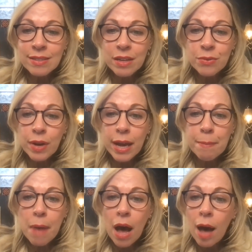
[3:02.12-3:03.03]
as I
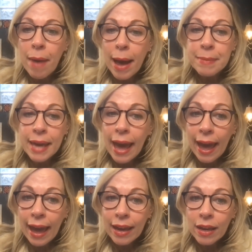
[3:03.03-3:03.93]
read "Mom, I'm
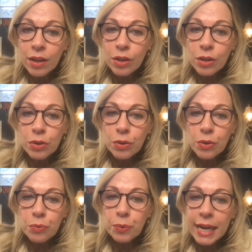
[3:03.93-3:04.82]
Gay,"
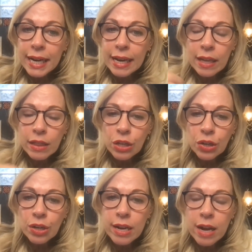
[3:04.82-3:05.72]
reading and
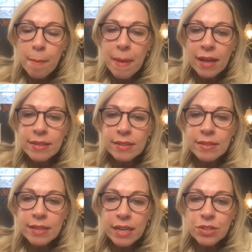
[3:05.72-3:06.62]
learning about the
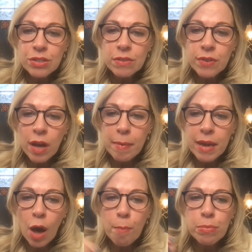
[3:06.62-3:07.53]
stages of
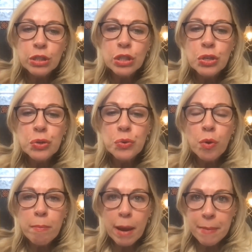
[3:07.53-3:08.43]
coming out
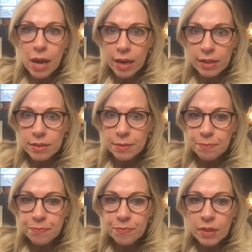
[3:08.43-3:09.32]
blew my mind.
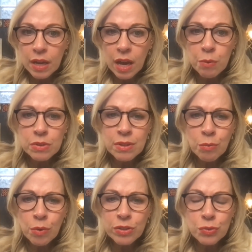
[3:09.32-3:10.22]
I was
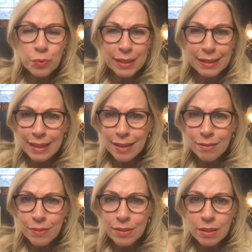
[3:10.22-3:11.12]
at once
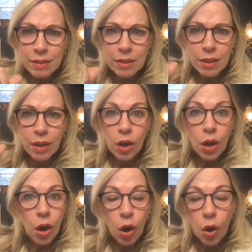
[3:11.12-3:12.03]
relieved,
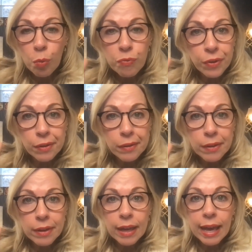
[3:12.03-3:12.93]
hopeful,